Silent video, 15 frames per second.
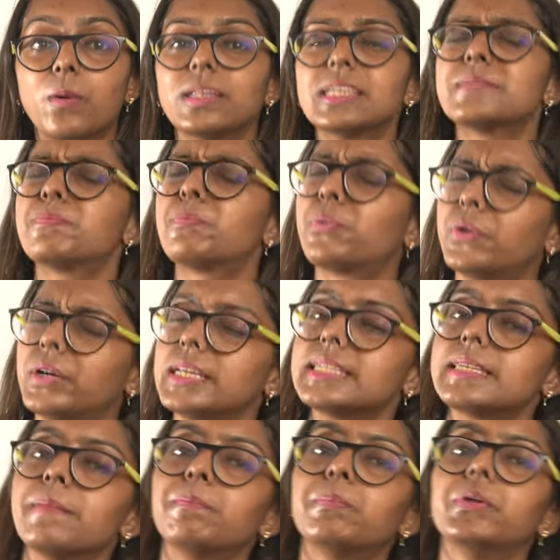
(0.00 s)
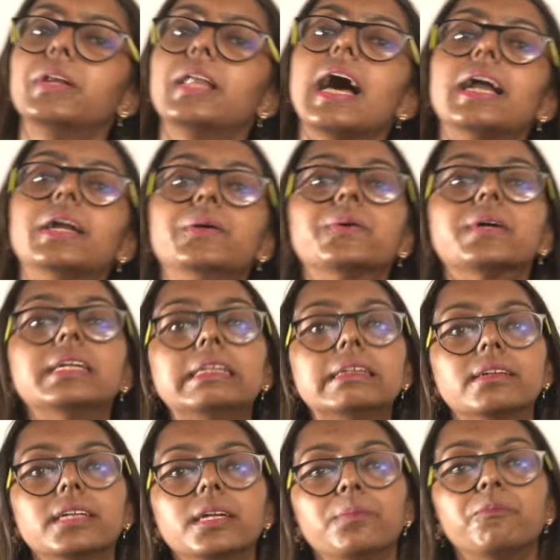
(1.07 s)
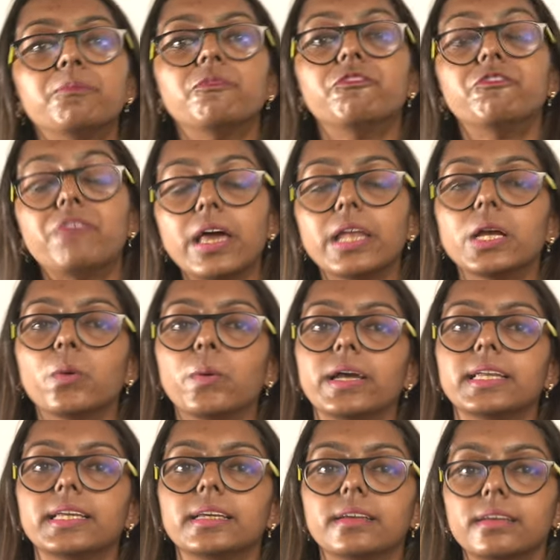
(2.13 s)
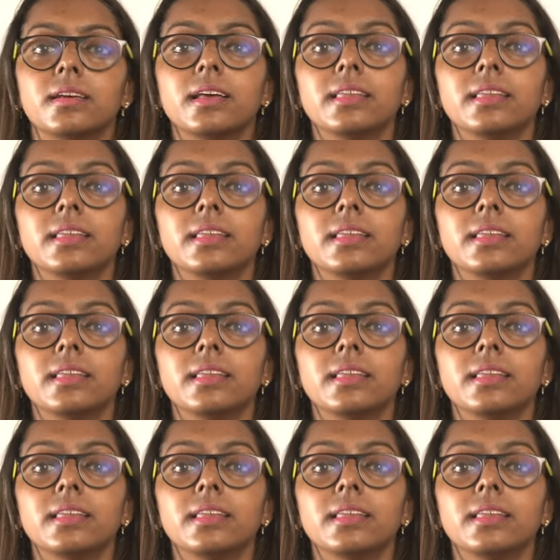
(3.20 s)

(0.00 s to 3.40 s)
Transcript: it is pretty simple and you can learn it very quickly.